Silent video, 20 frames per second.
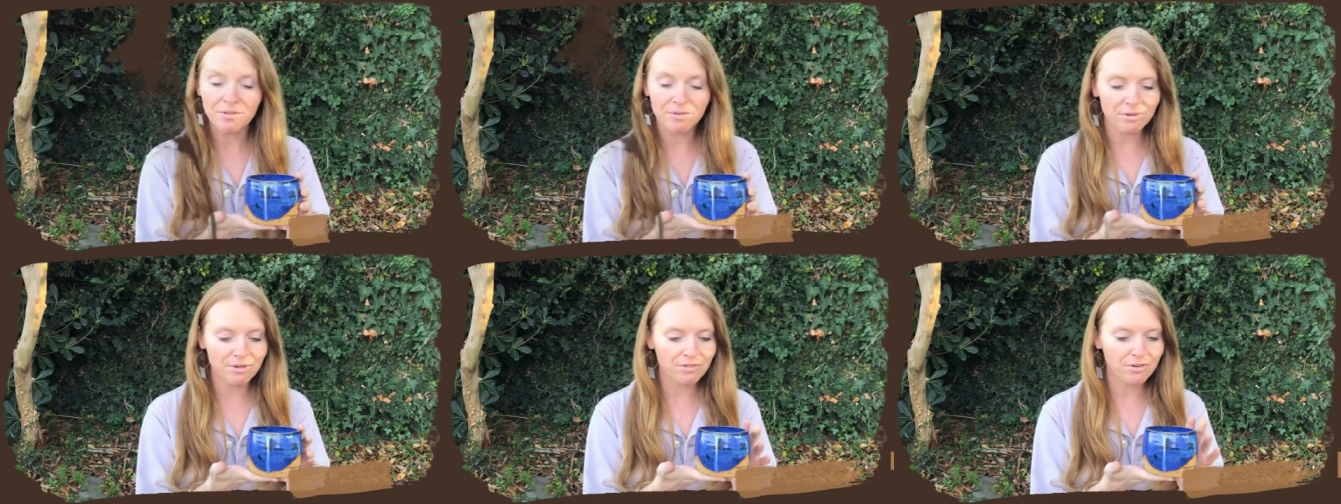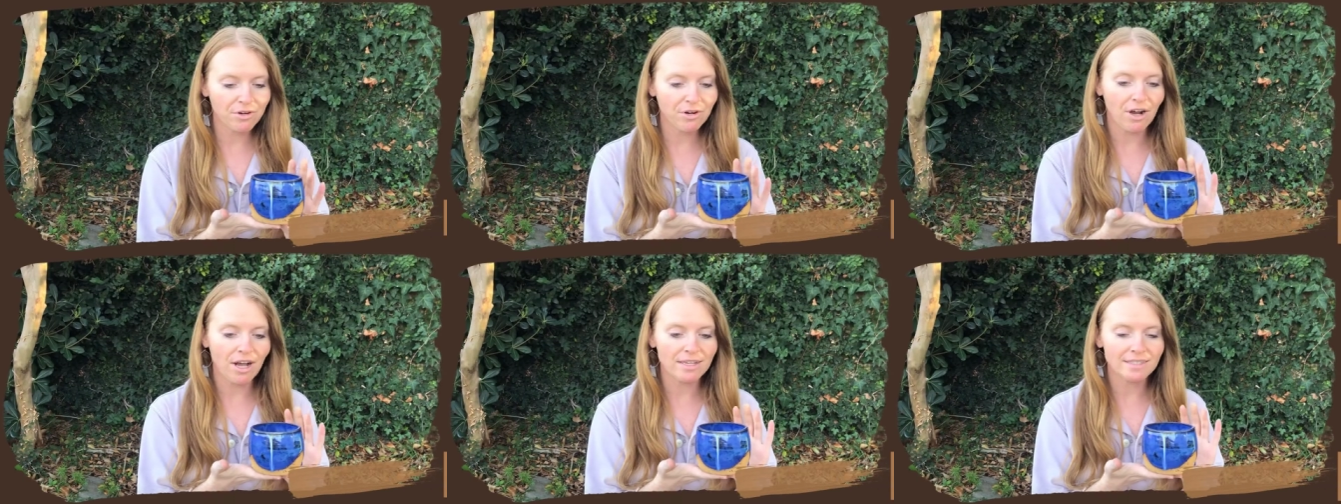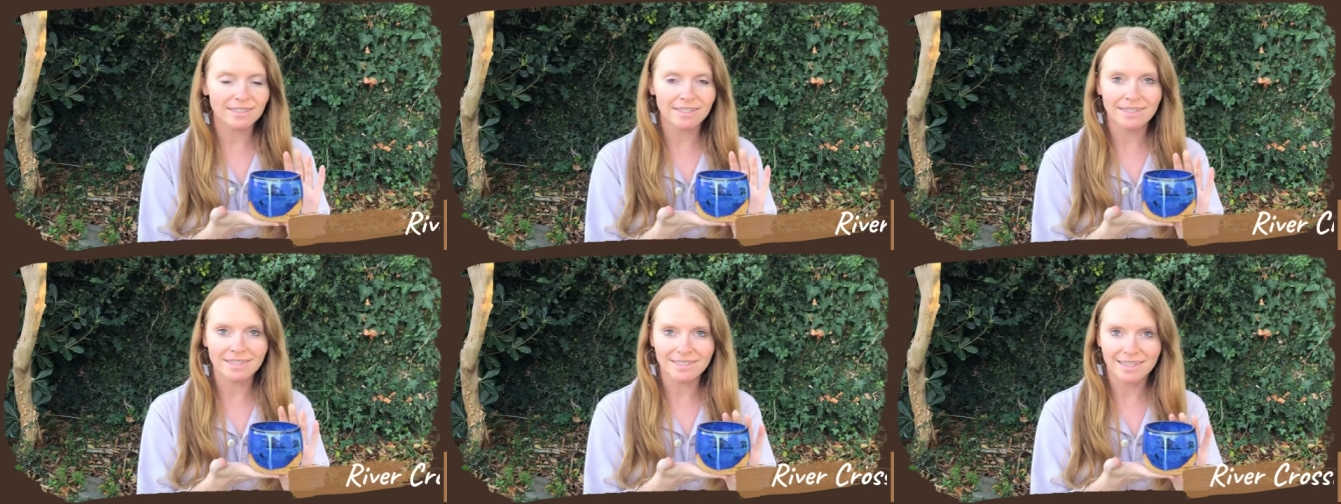the river
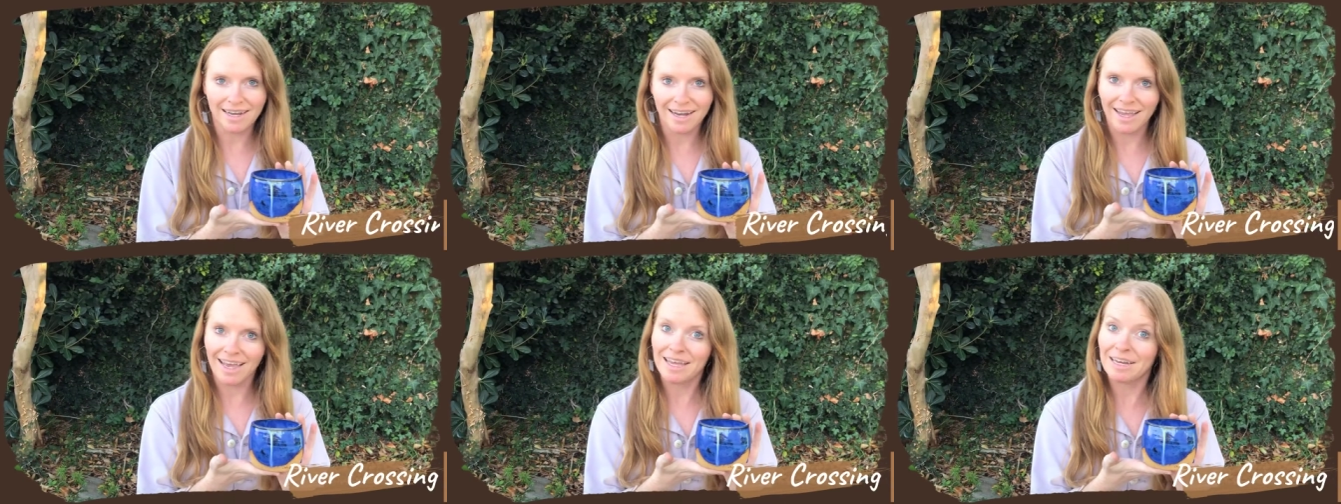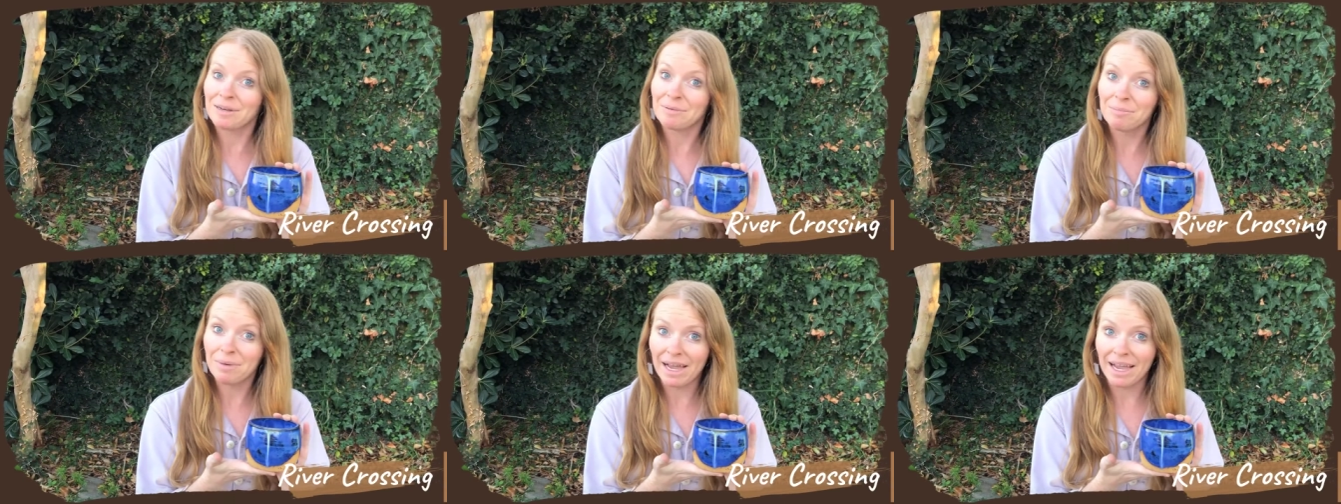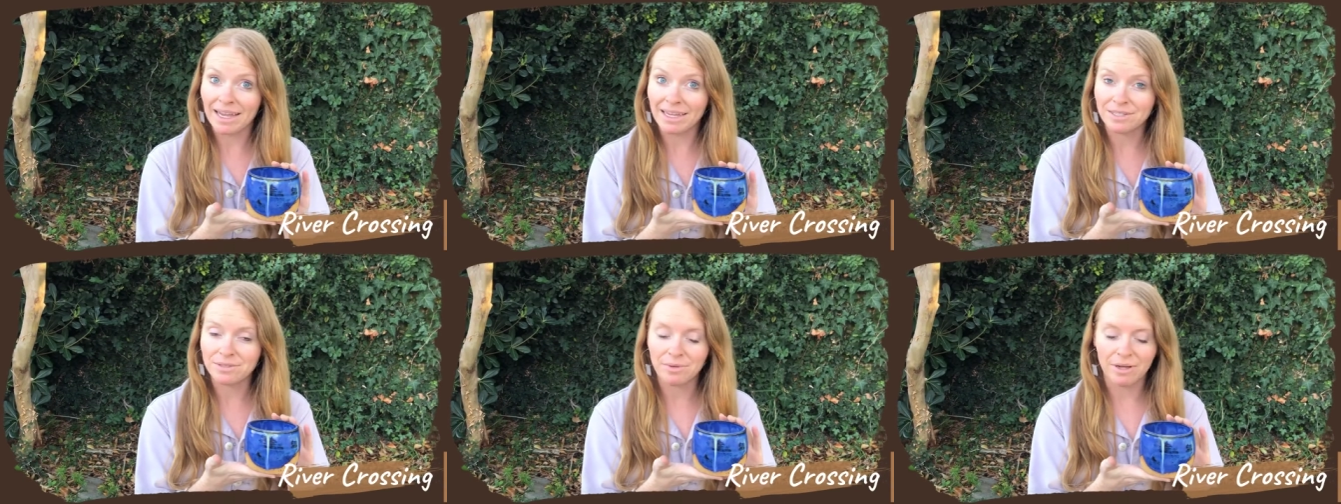crossings that I had in
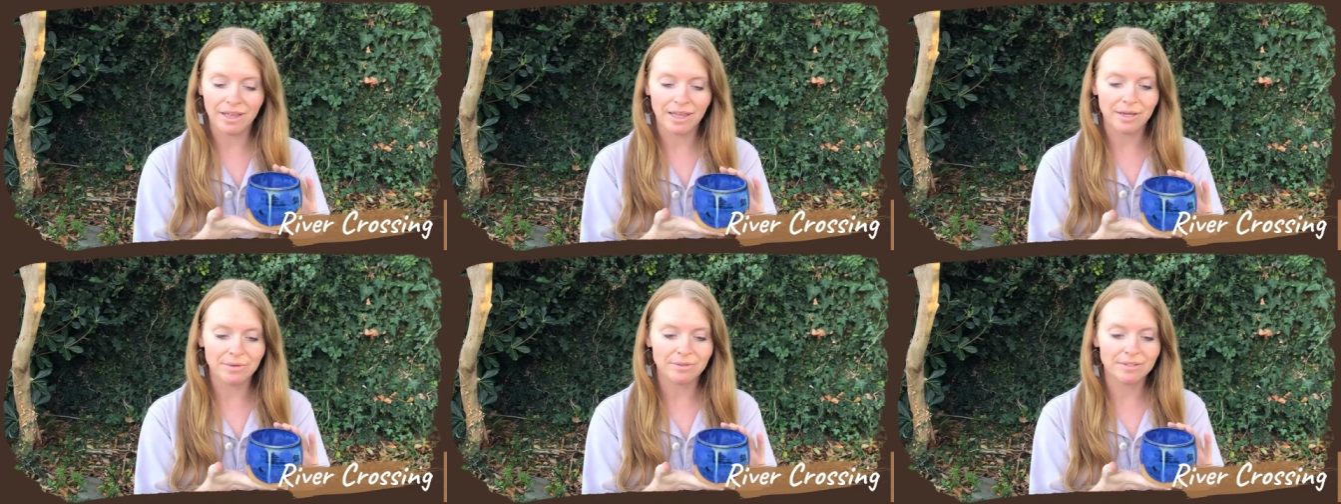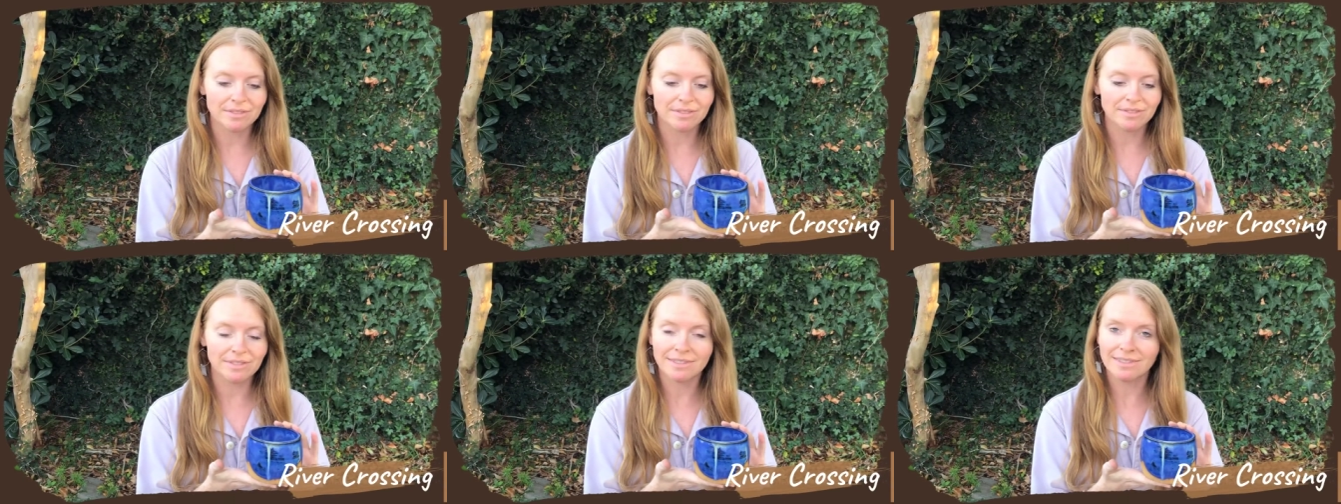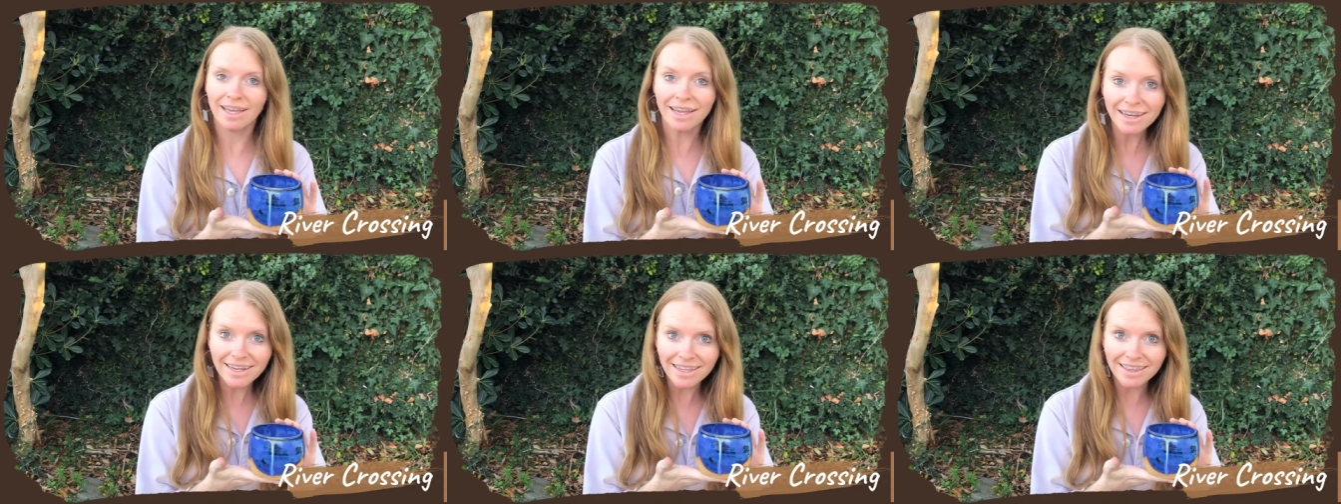mind while I was
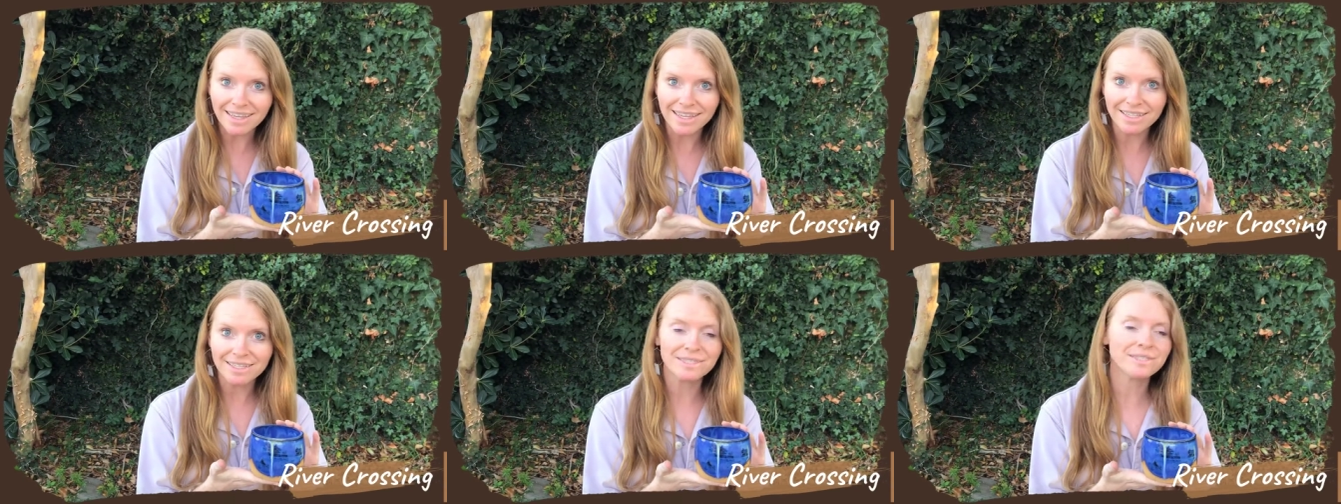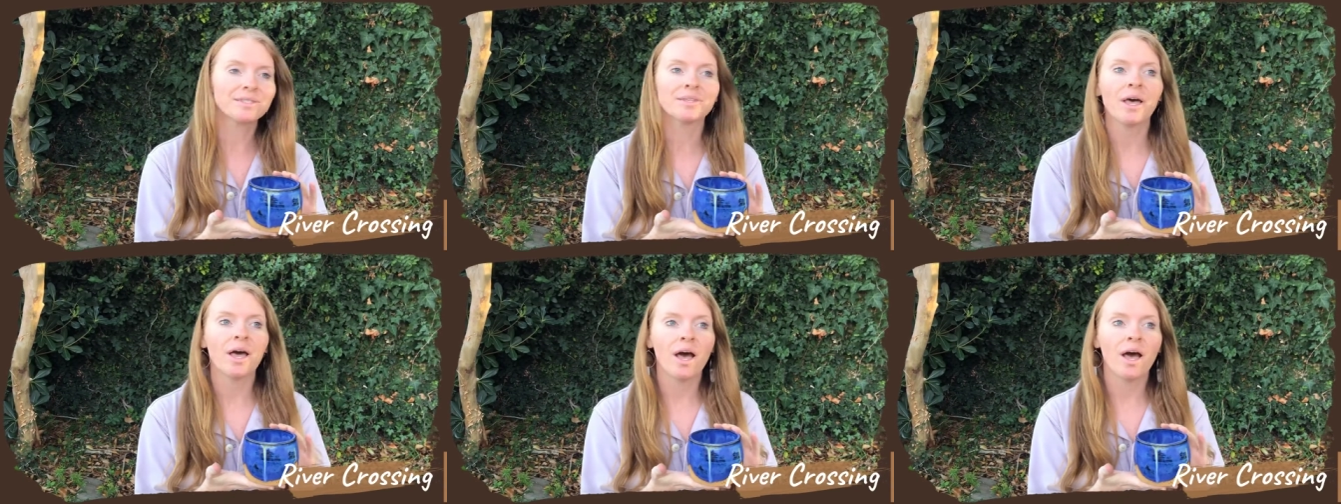designing this